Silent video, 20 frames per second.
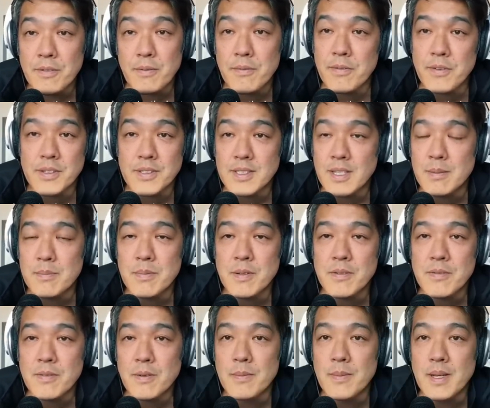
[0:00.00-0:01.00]
for example,
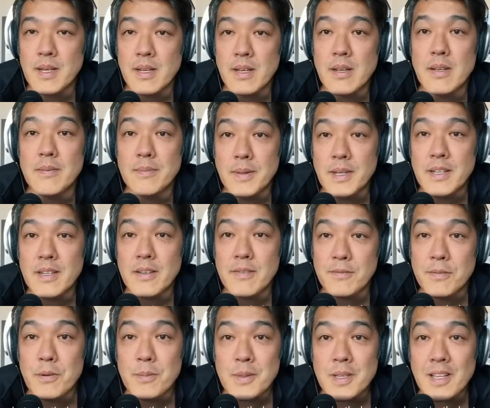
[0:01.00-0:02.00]
from a
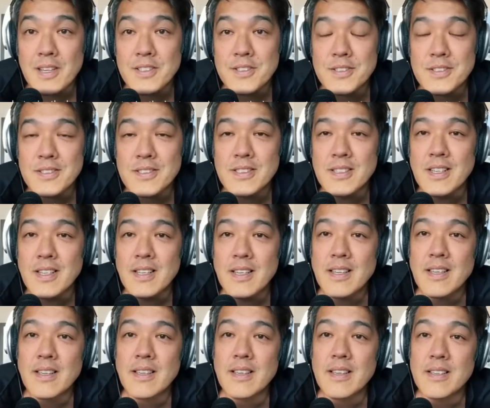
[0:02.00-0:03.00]
formulation
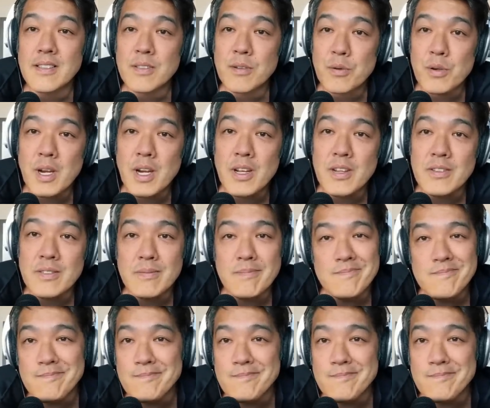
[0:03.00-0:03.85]
is around,